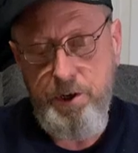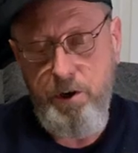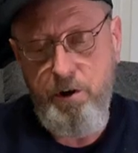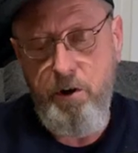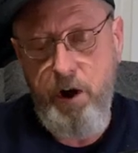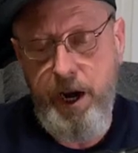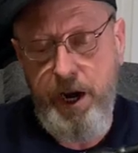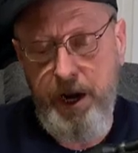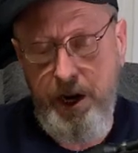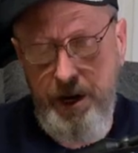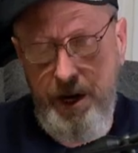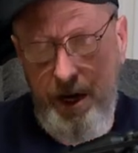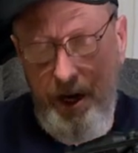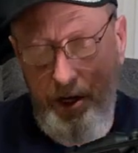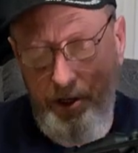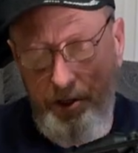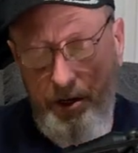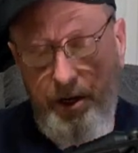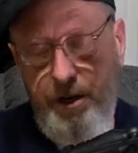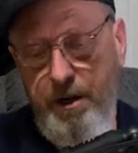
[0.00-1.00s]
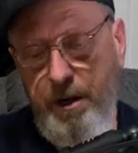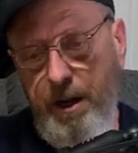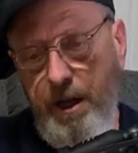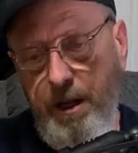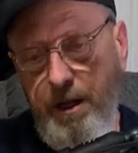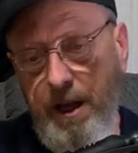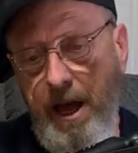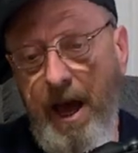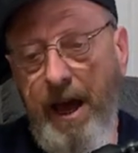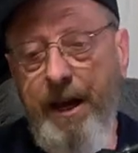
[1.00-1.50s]
a great addition,
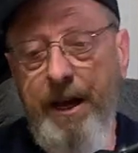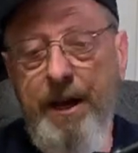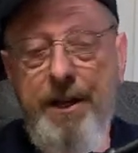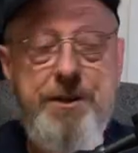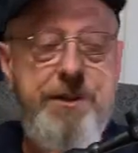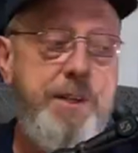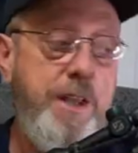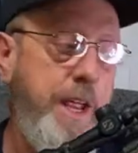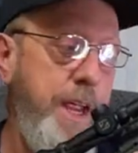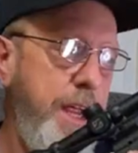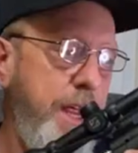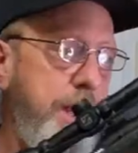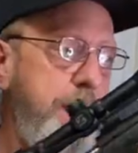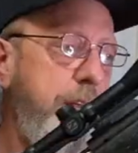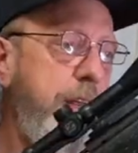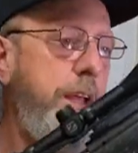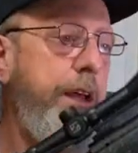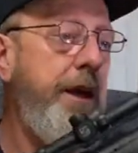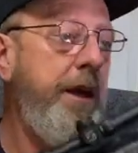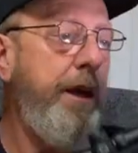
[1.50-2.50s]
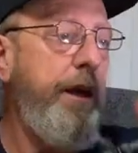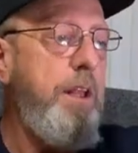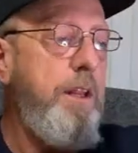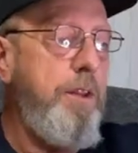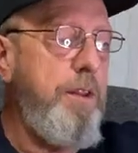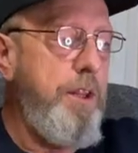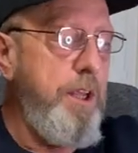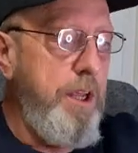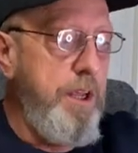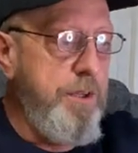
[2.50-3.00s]
and like I said,
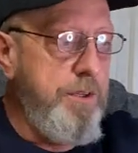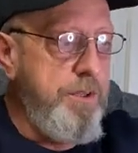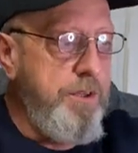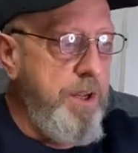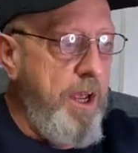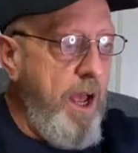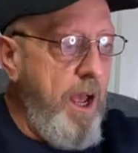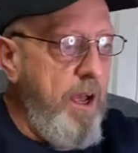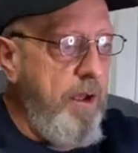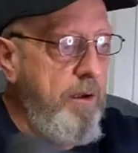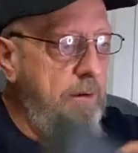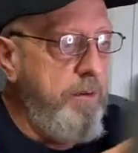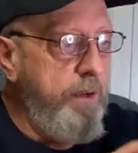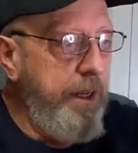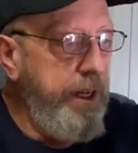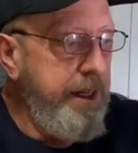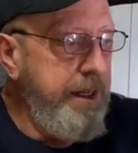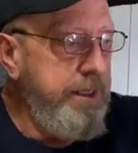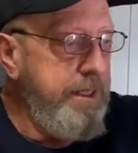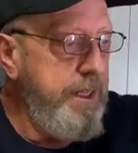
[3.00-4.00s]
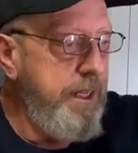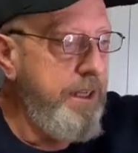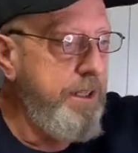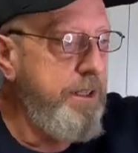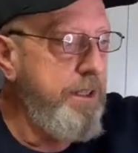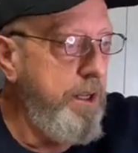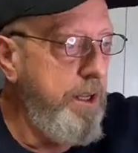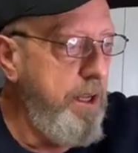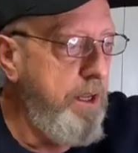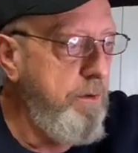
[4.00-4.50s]
this
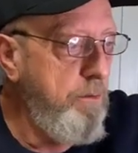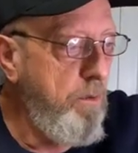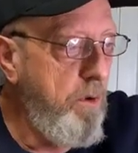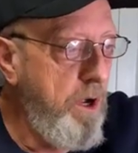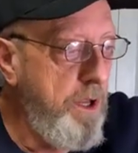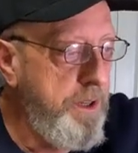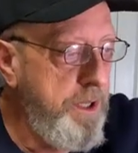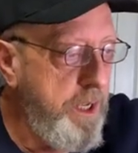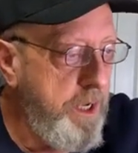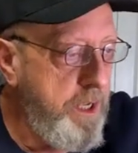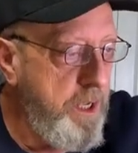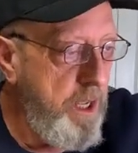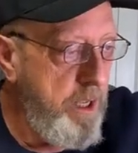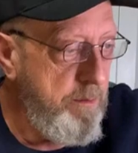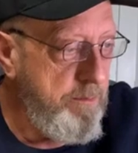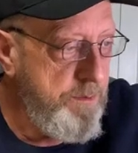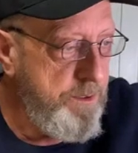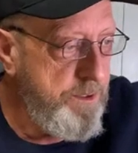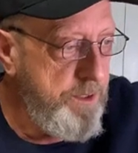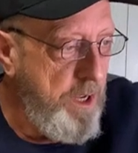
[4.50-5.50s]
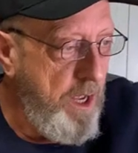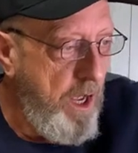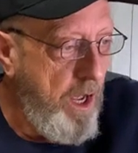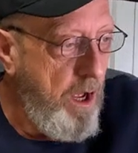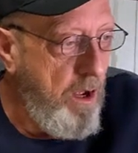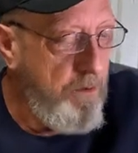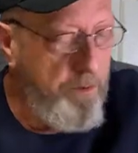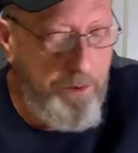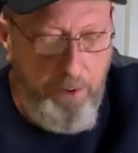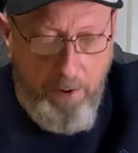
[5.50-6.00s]
the one that comes
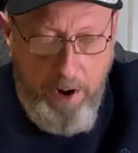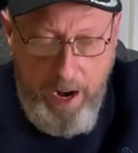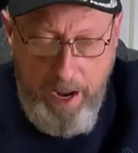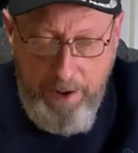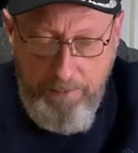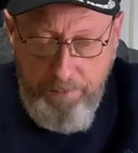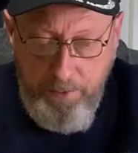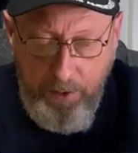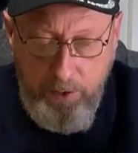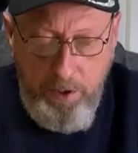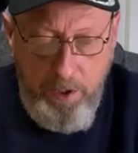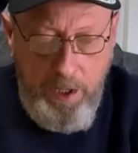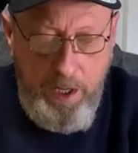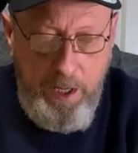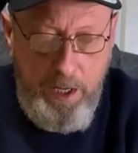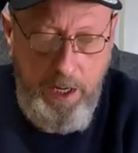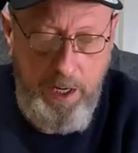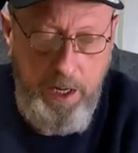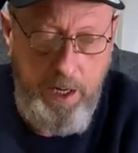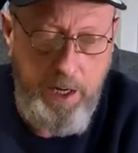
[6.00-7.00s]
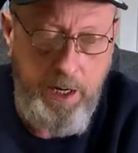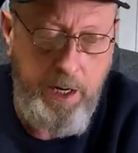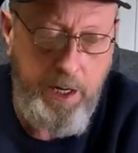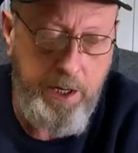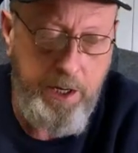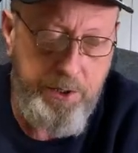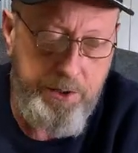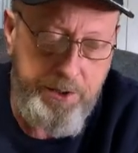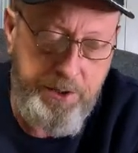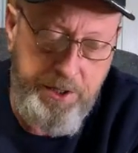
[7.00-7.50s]
on the rifle
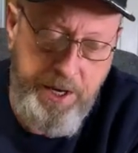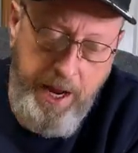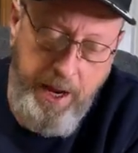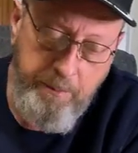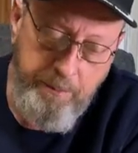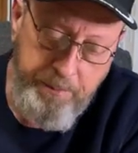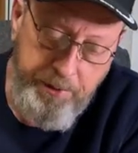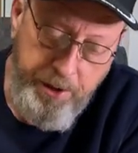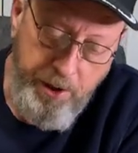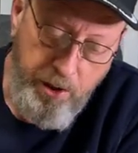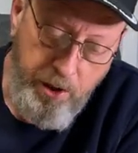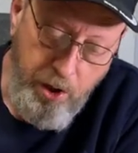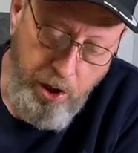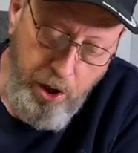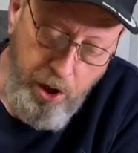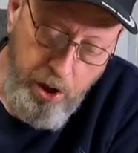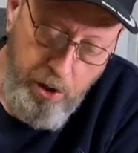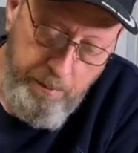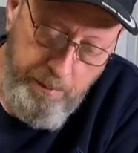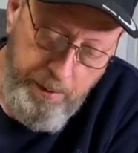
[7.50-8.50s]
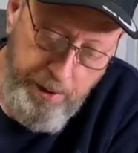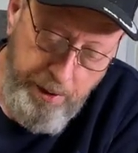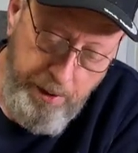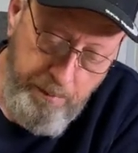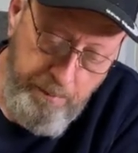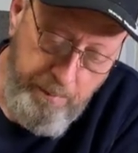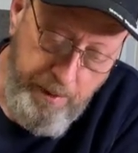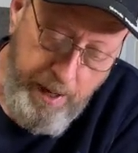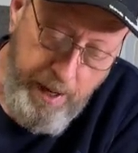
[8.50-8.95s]
is stamped aluminum.